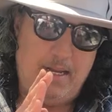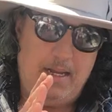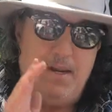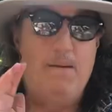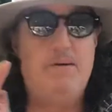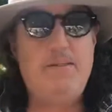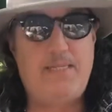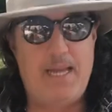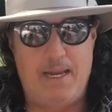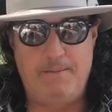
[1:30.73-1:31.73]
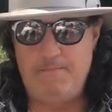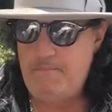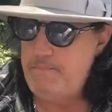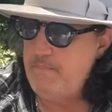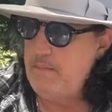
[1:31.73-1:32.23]
Number 10,
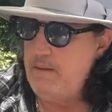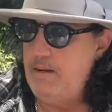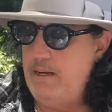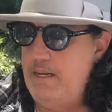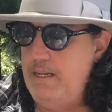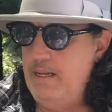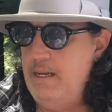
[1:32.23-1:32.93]
all right,